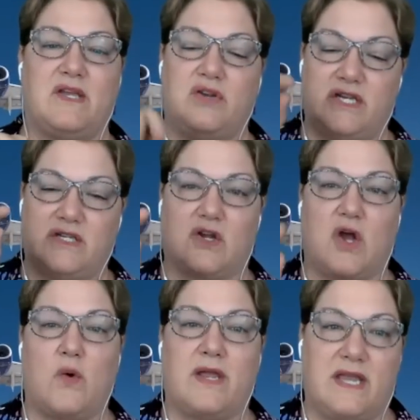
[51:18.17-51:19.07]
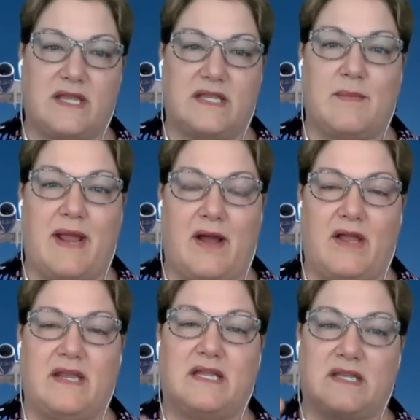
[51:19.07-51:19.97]
you need to go and get them out
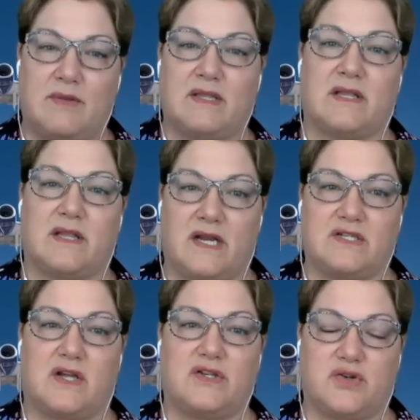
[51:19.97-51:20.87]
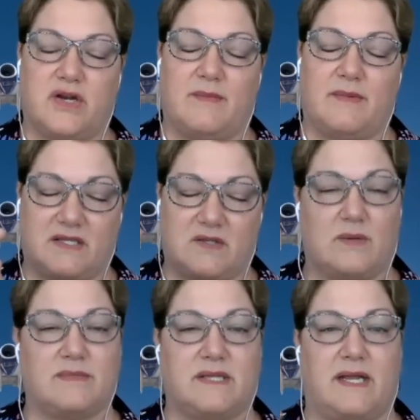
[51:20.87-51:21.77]
and get them in the luggage on the trip. That's what
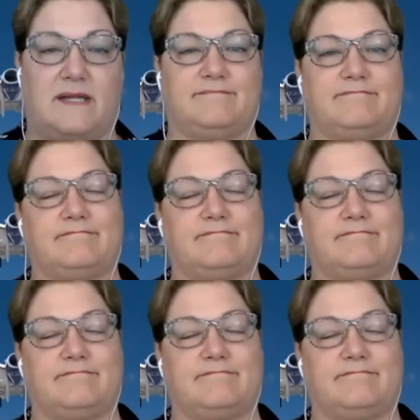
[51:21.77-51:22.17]
I'm saying.